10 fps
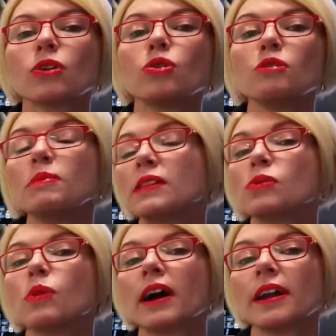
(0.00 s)
could be
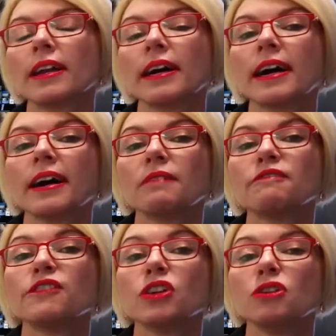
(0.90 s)
the one
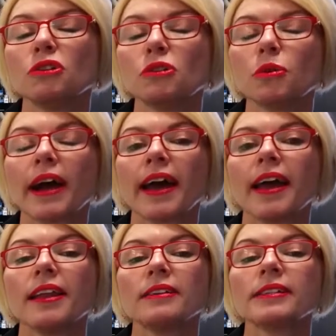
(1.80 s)
for you,
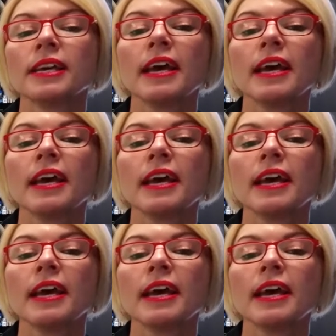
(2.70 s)
and